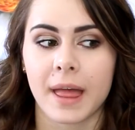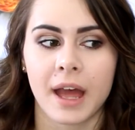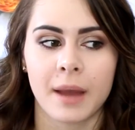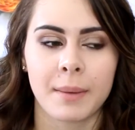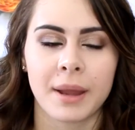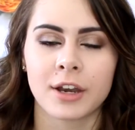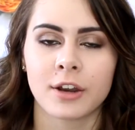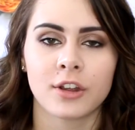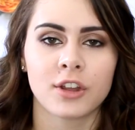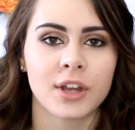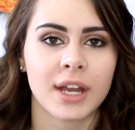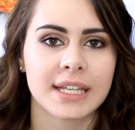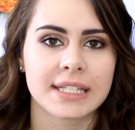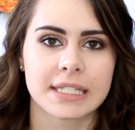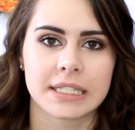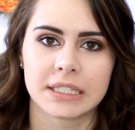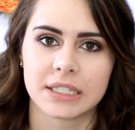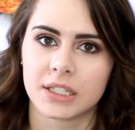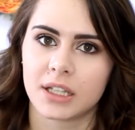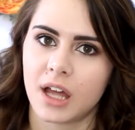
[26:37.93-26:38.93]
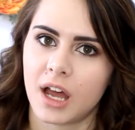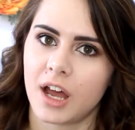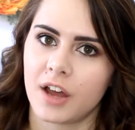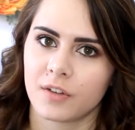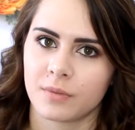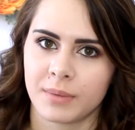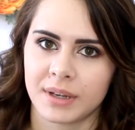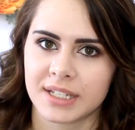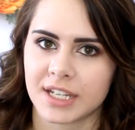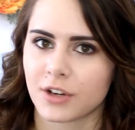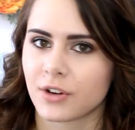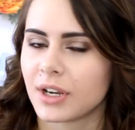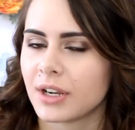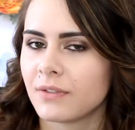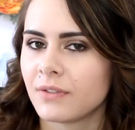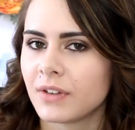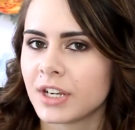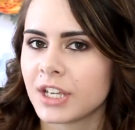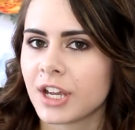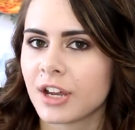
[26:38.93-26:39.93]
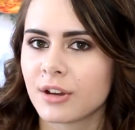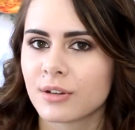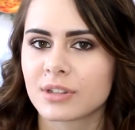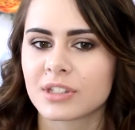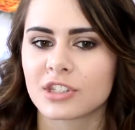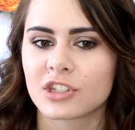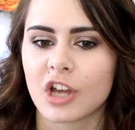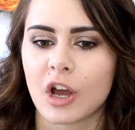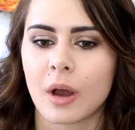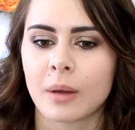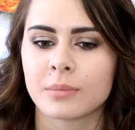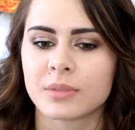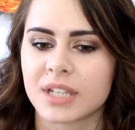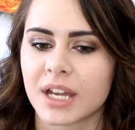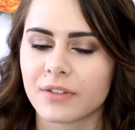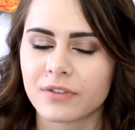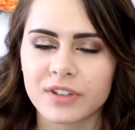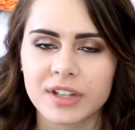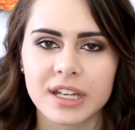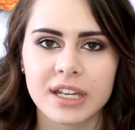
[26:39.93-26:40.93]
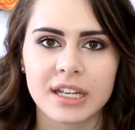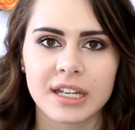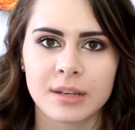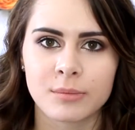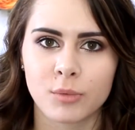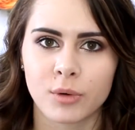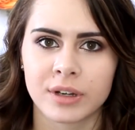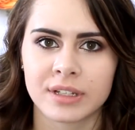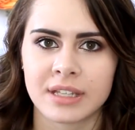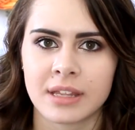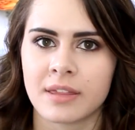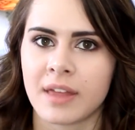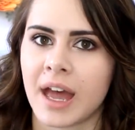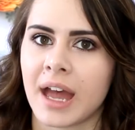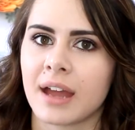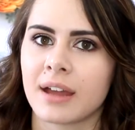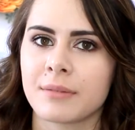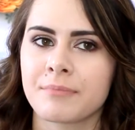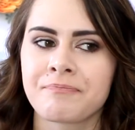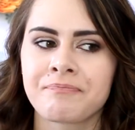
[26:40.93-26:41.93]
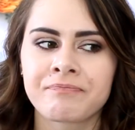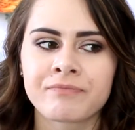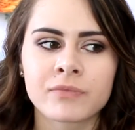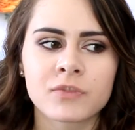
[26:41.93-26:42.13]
I know you guys love my decorating videos, so I'm definitely getting more into that.